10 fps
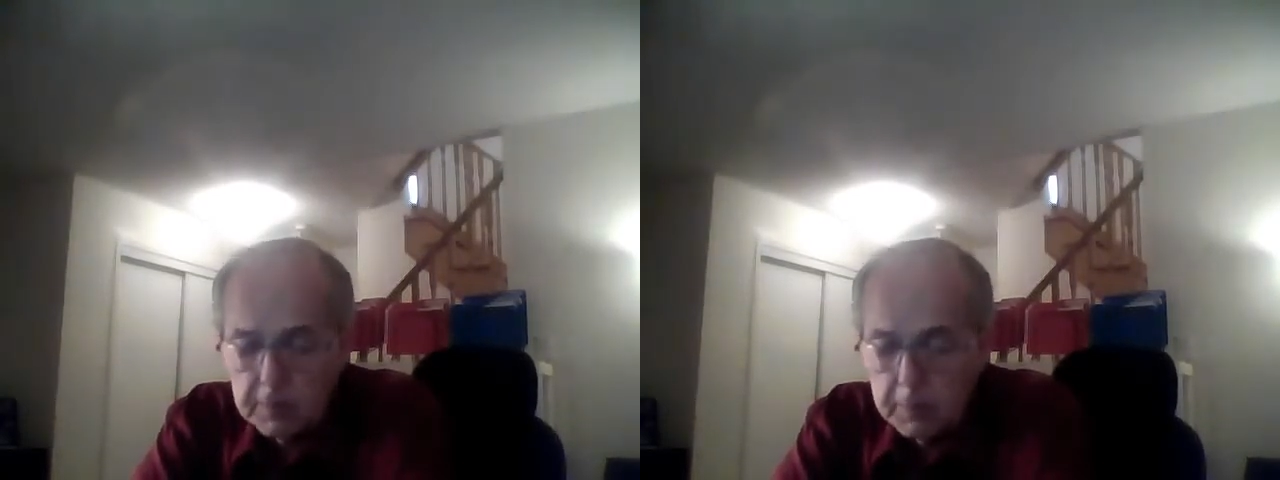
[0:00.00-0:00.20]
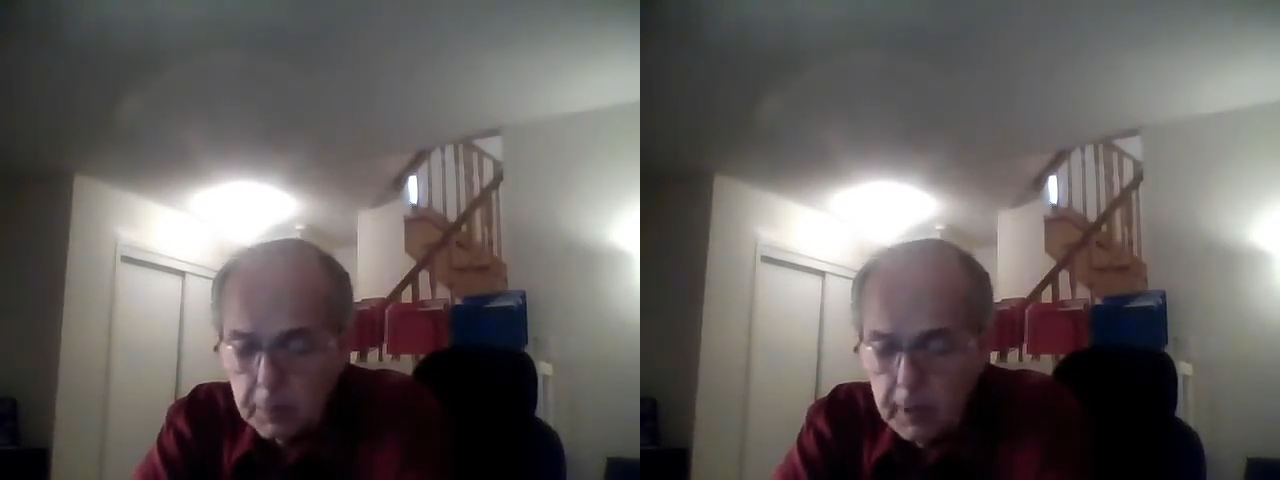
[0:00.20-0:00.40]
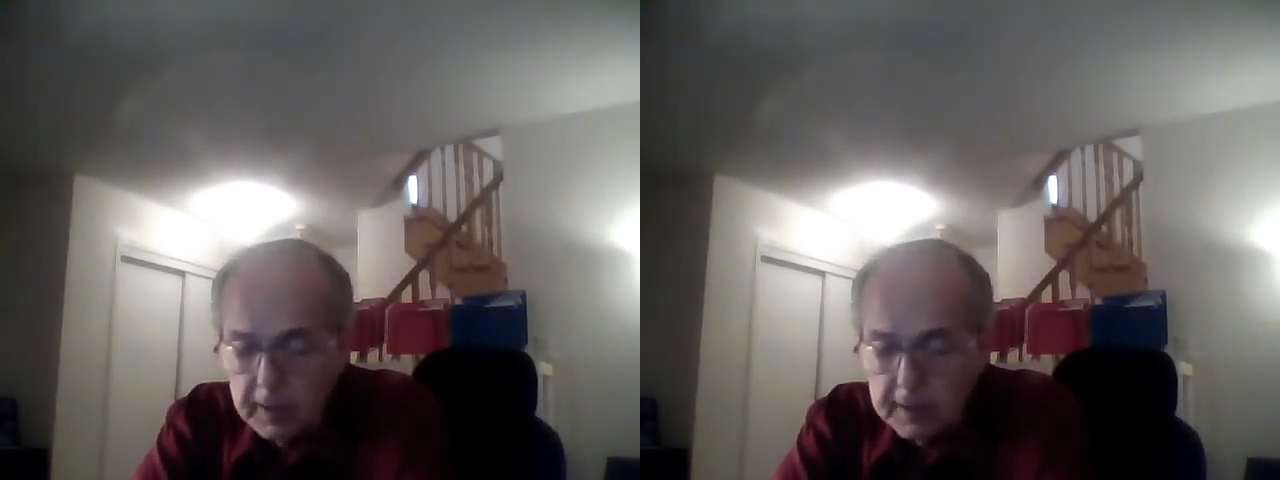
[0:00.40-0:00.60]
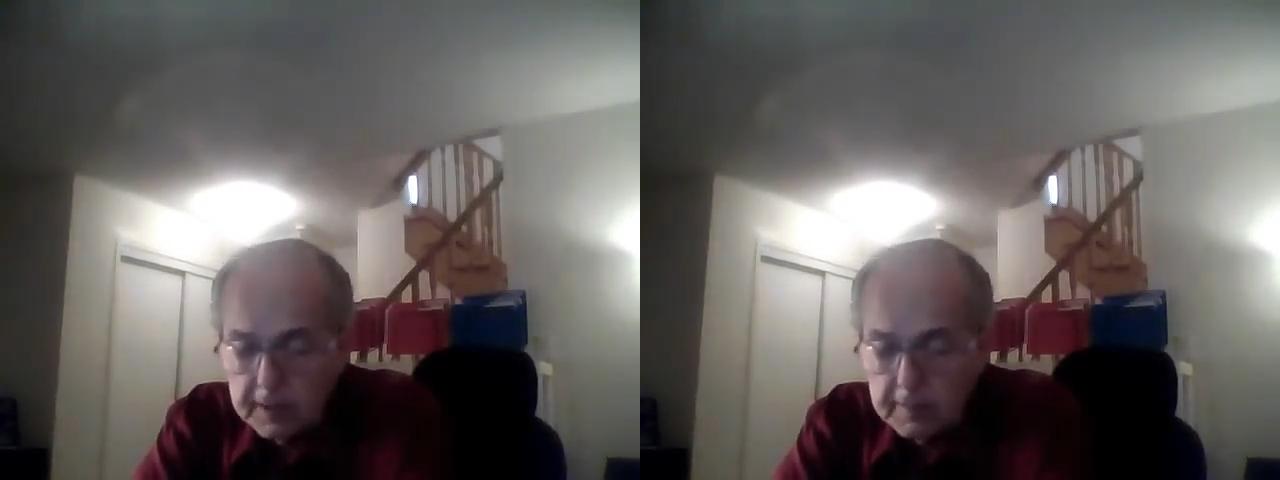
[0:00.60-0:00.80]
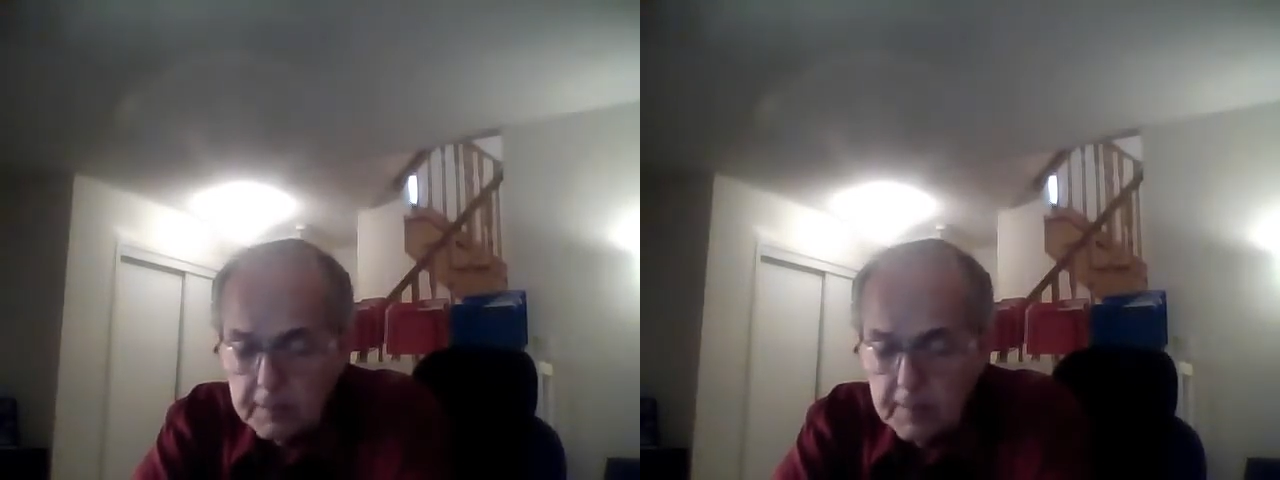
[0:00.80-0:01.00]
for a
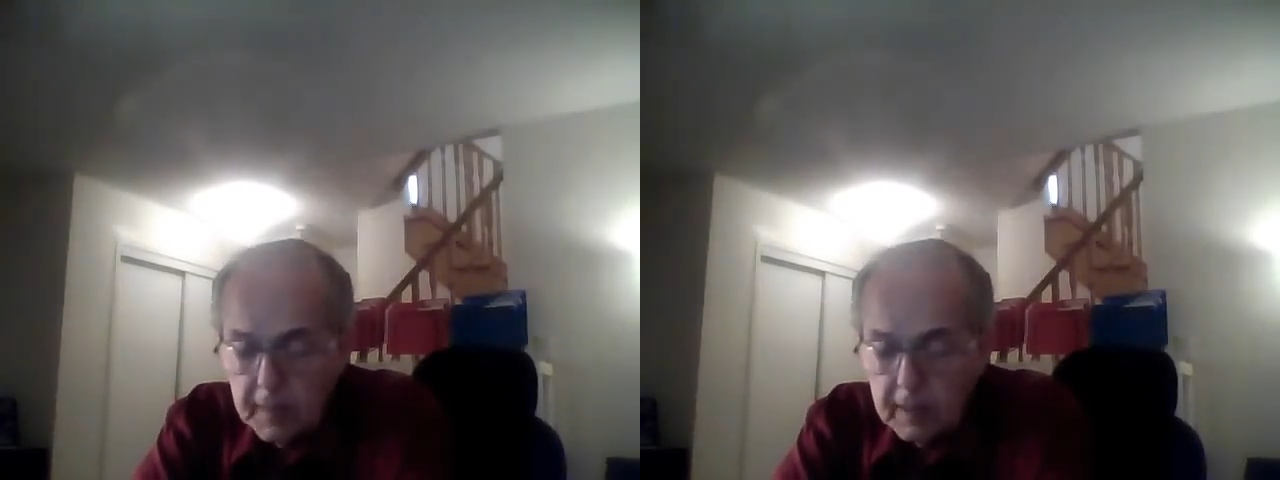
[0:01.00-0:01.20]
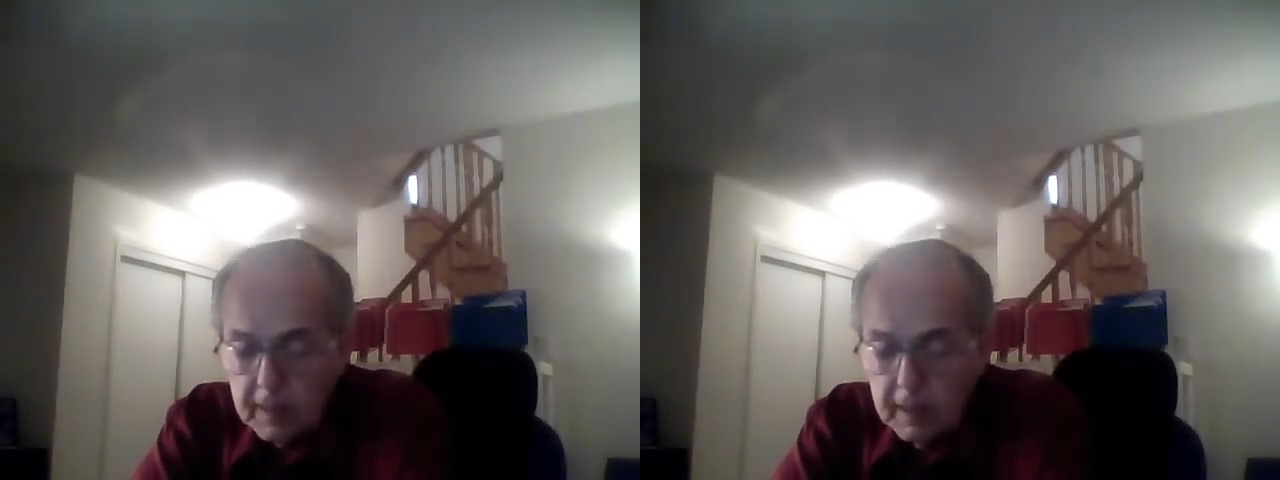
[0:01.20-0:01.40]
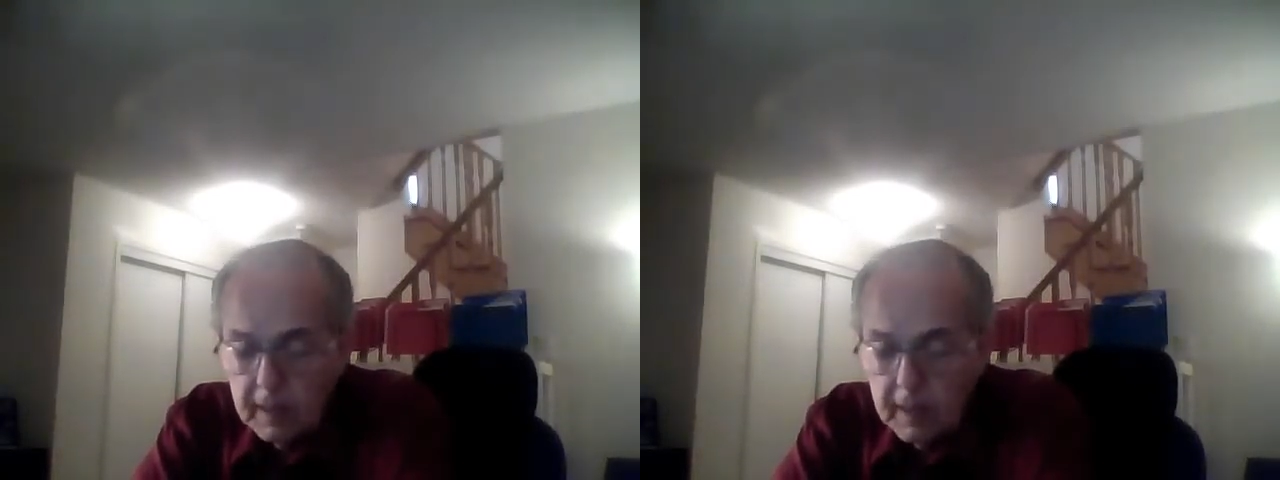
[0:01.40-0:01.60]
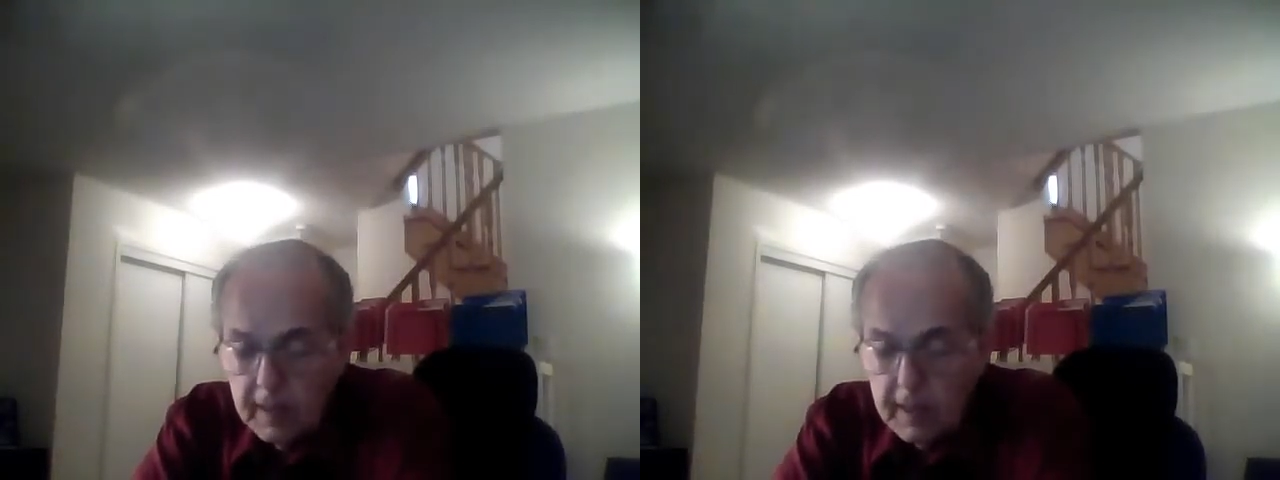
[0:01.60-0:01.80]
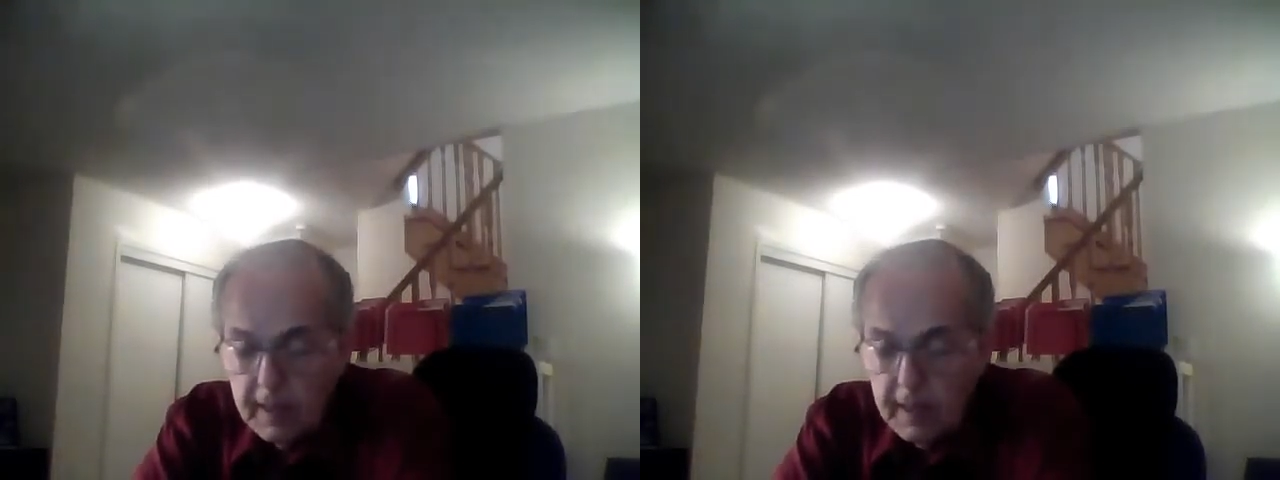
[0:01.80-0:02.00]
very reasonable price.